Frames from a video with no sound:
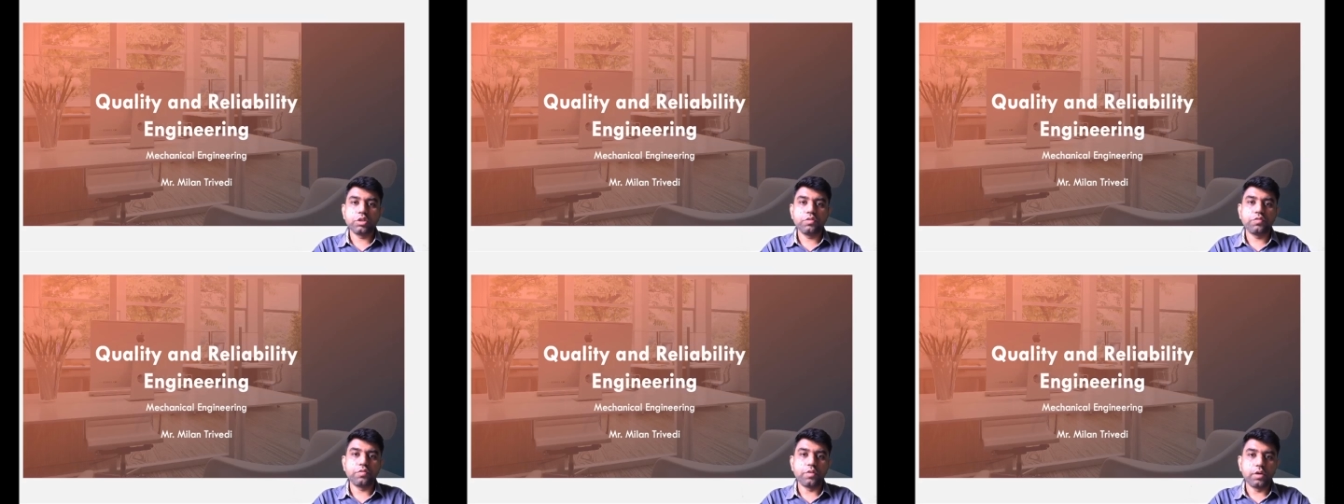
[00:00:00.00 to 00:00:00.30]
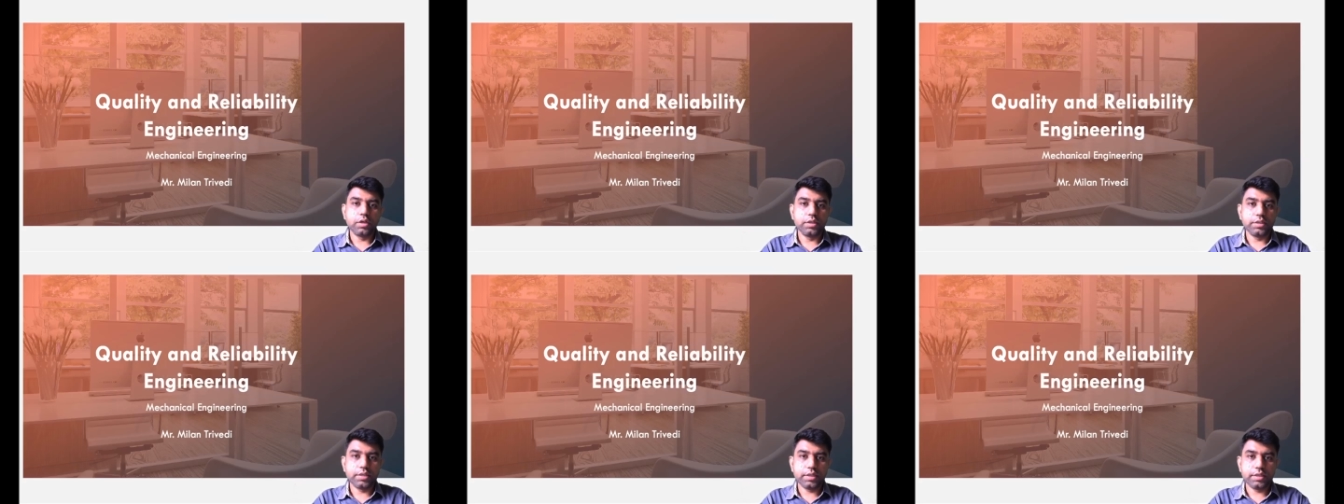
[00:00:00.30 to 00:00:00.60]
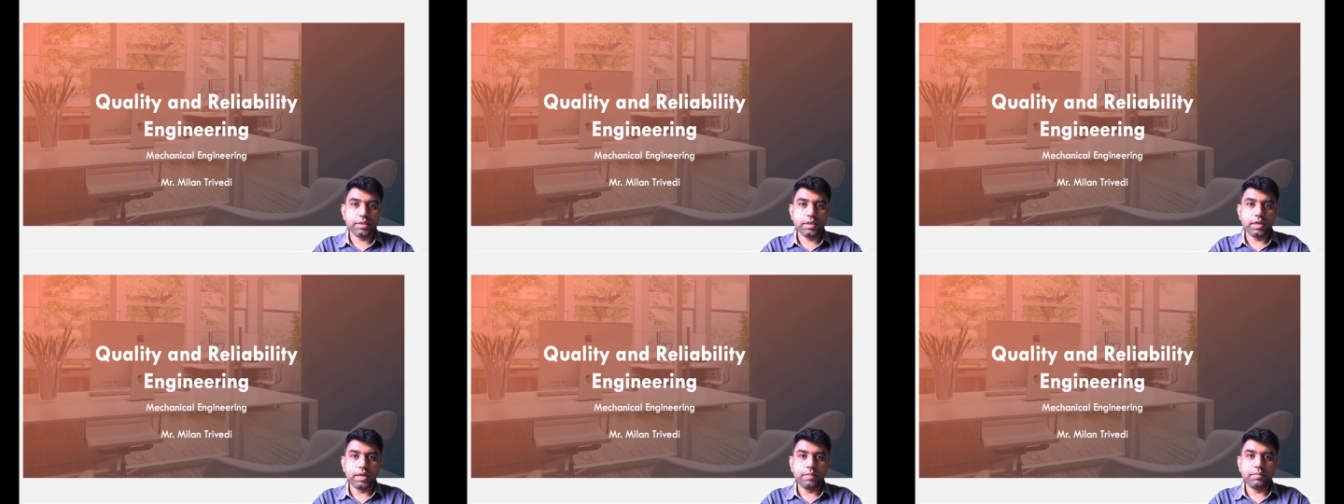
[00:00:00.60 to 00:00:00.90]
of Quality
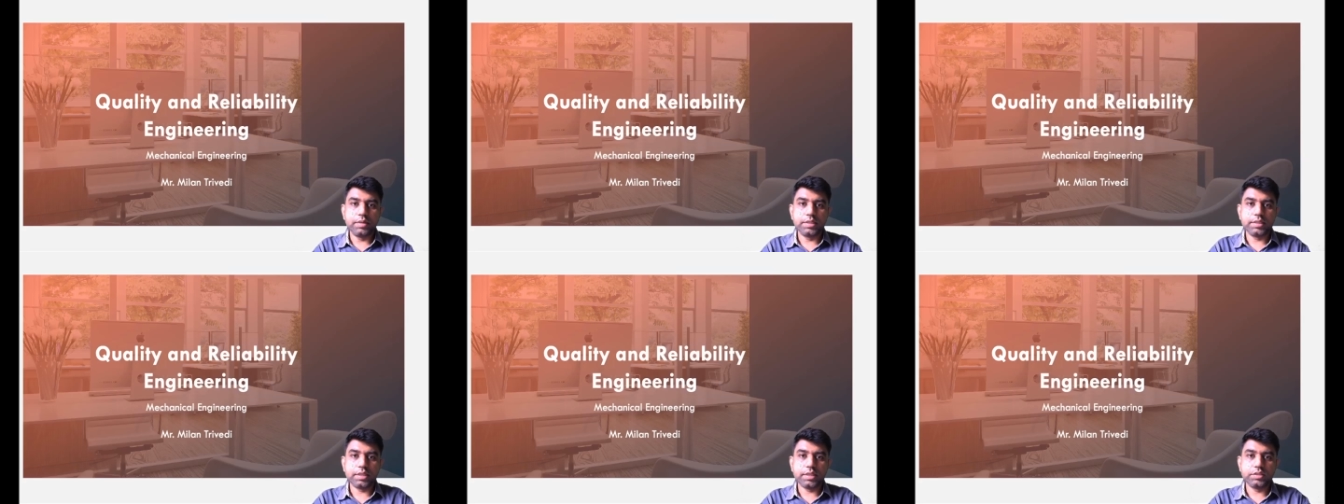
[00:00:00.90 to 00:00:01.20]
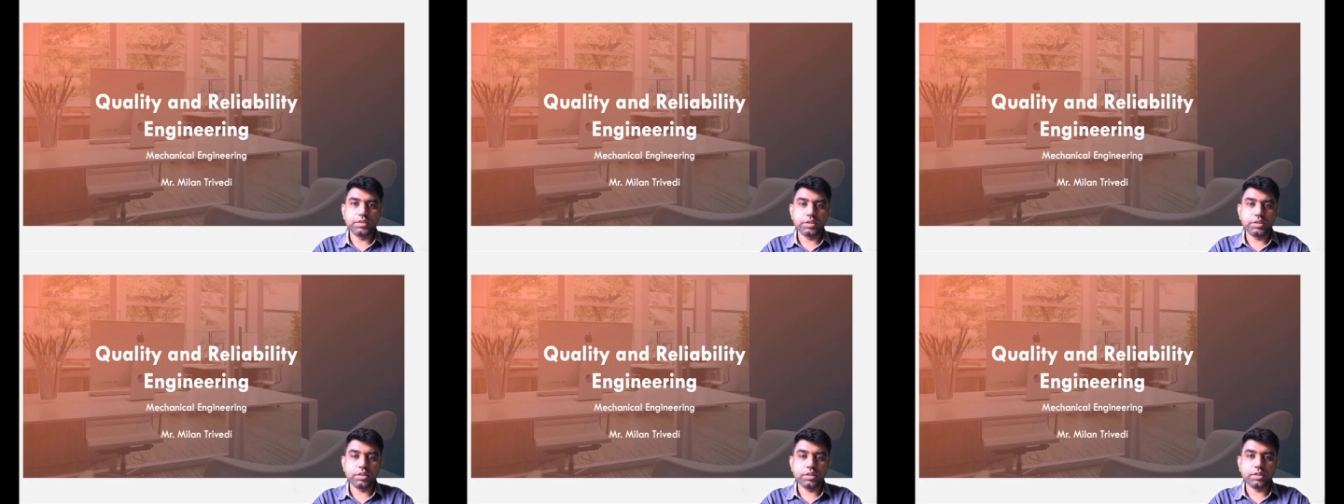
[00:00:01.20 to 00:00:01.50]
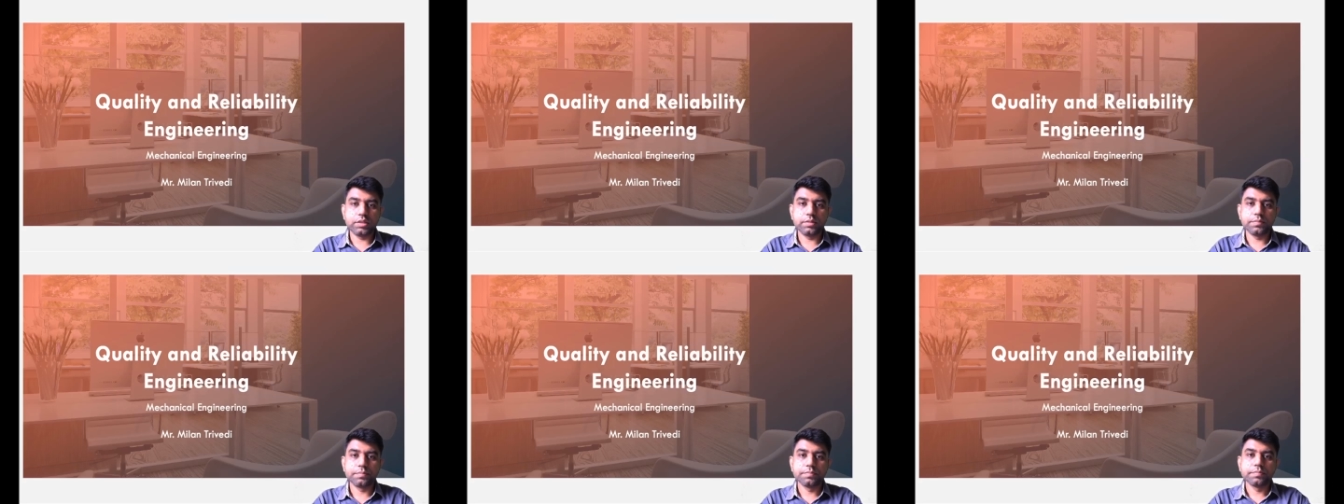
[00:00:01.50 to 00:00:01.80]
and Reliability
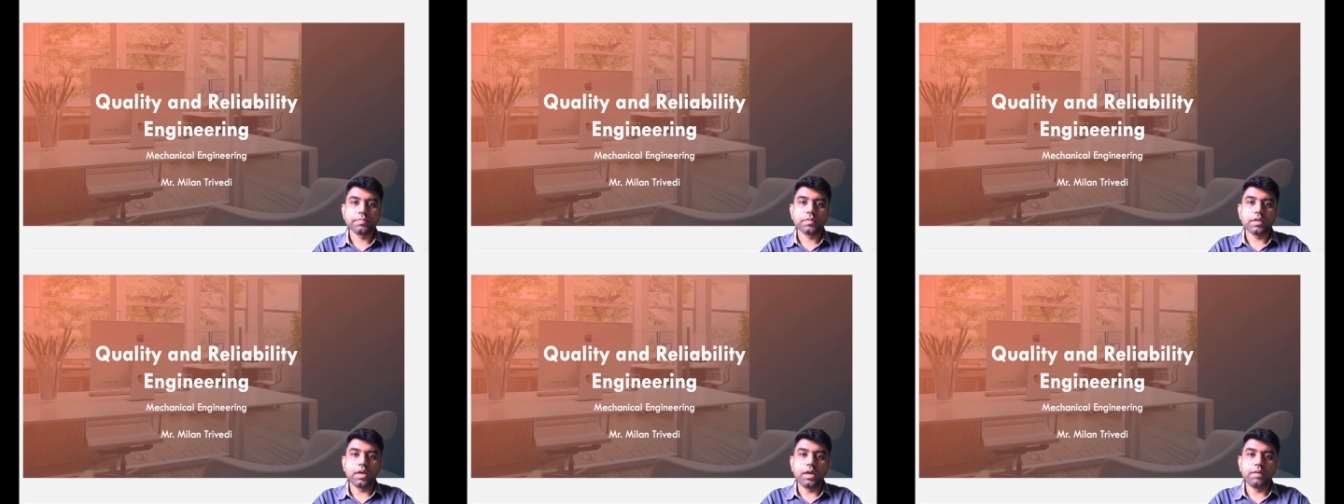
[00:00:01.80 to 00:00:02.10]
Engineering.